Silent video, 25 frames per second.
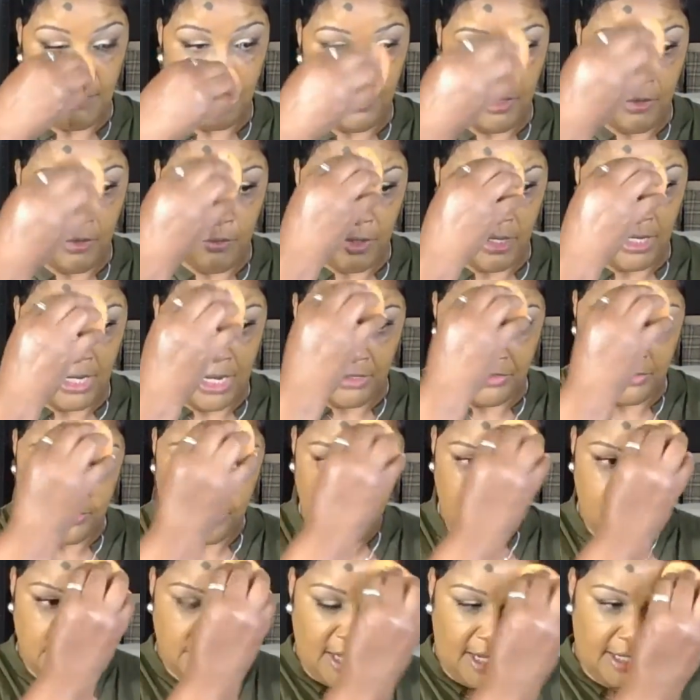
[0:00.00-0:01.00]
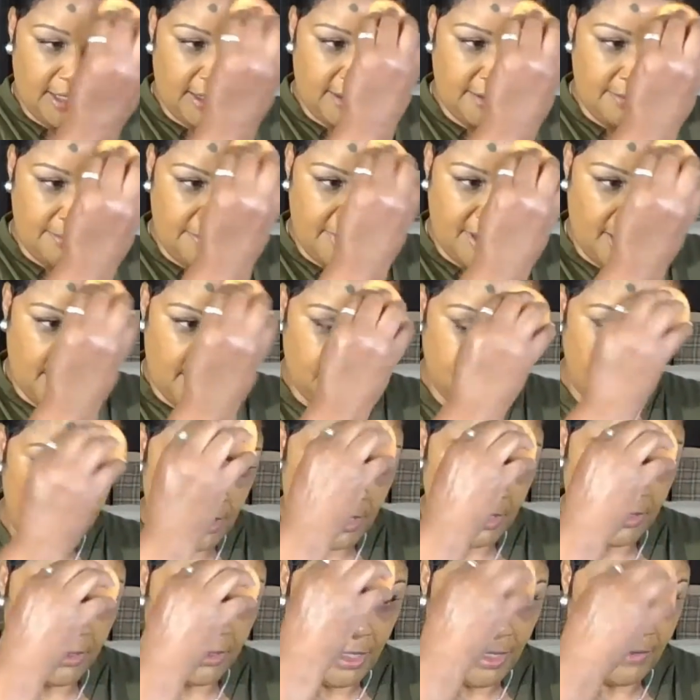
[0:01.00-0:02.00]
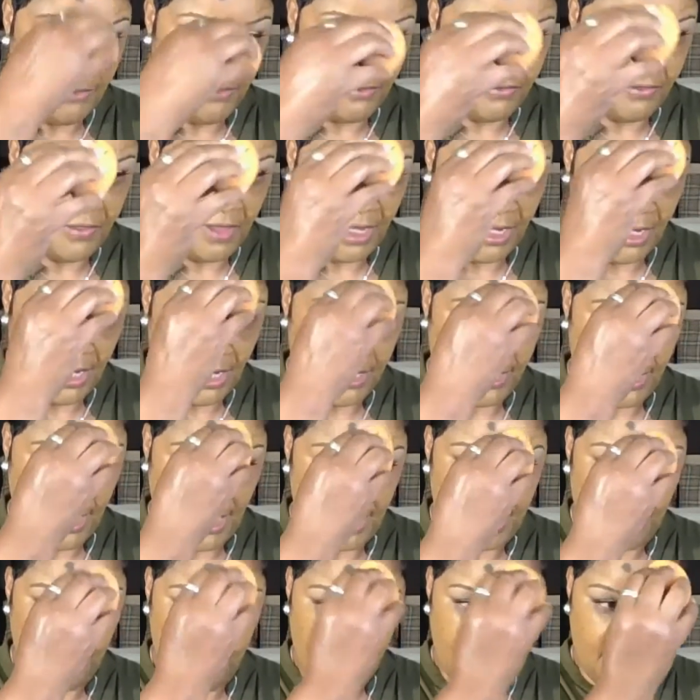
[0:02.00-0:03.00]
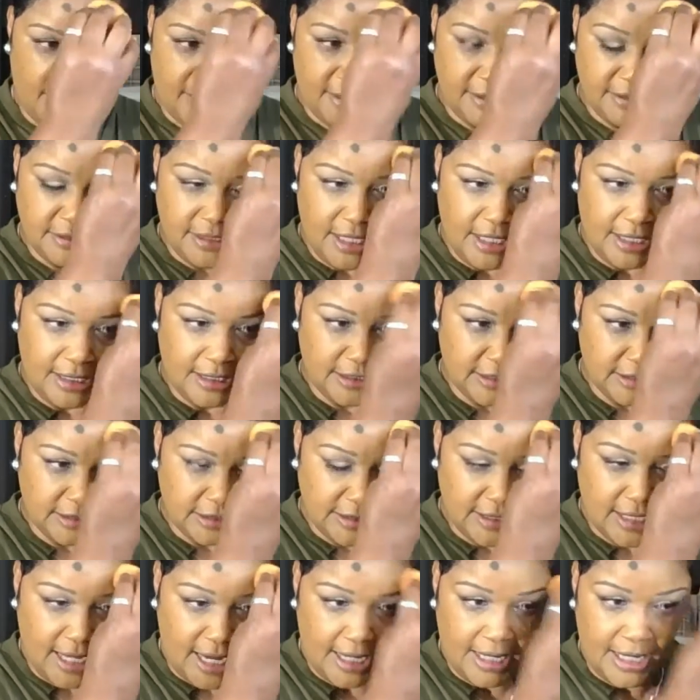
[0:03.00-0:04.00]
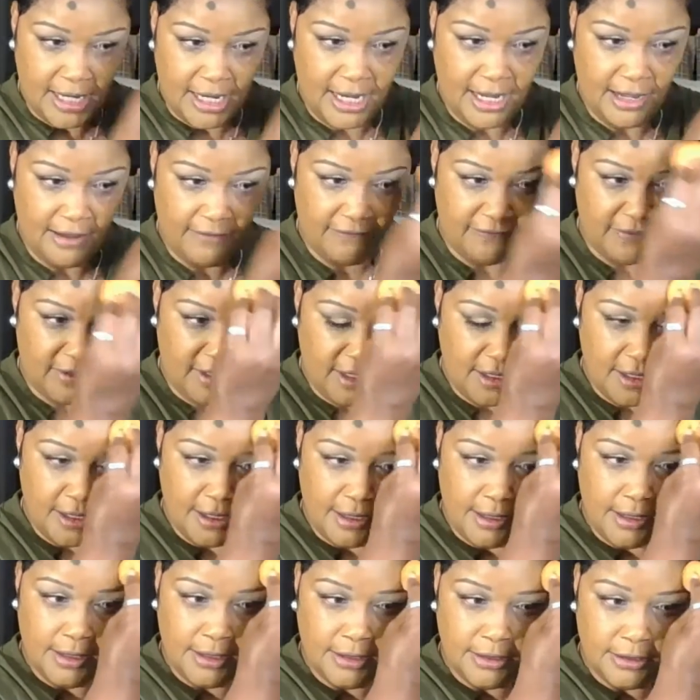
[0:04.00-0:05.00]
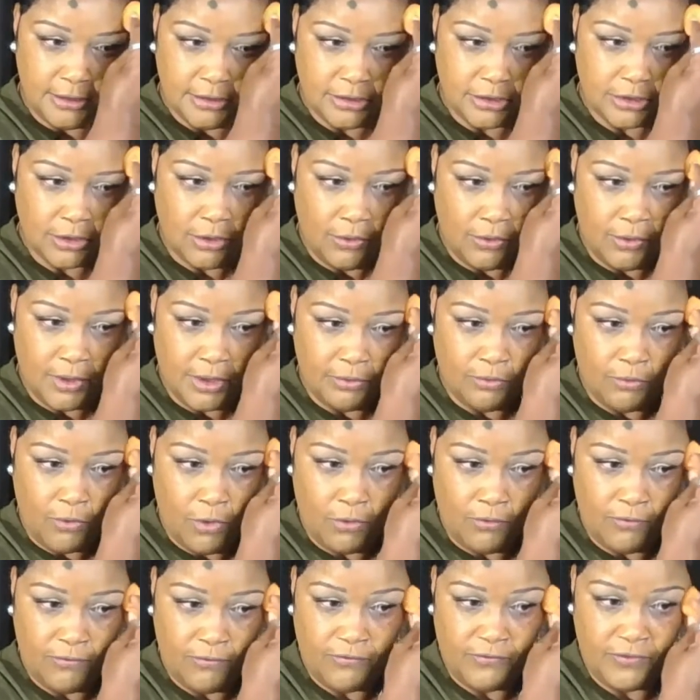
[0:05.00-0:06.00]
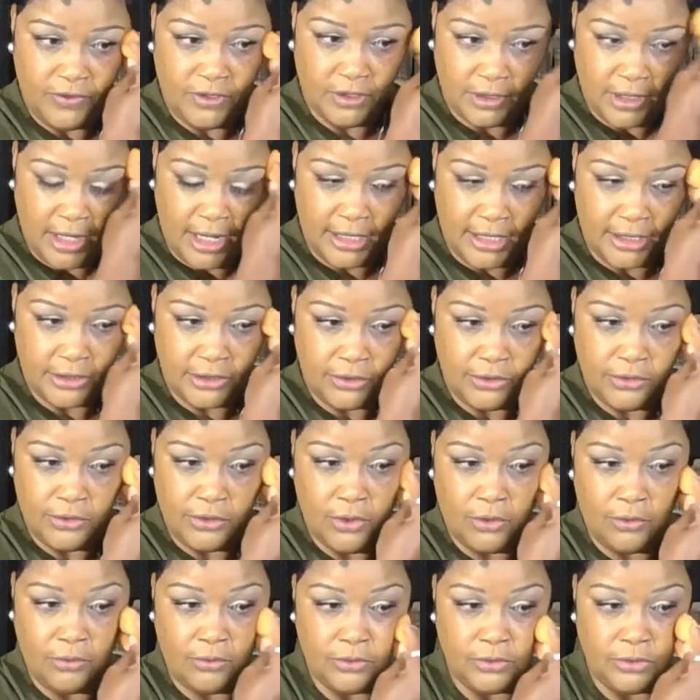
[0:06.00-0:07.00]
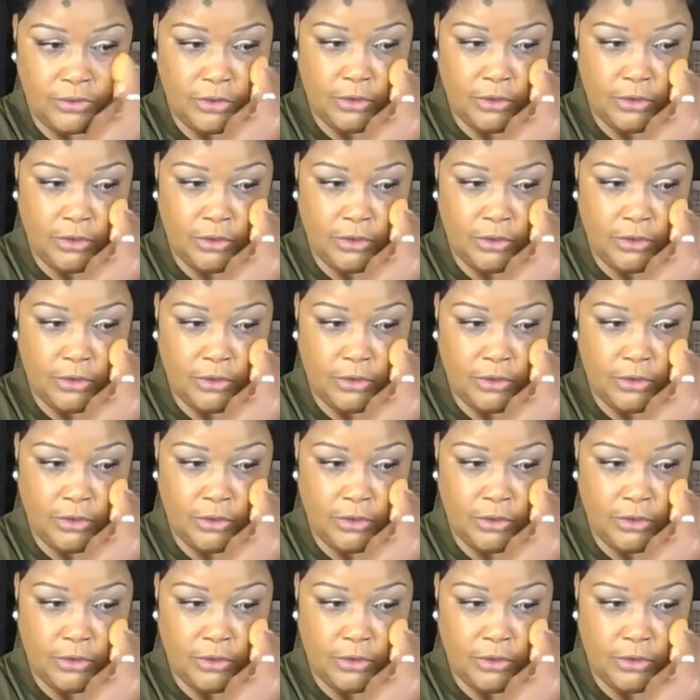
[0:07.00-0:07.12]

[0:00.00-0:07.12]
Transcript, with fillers: But what I do like about, another thing I like about it, that it's not heavy, so it won't feel like, you know,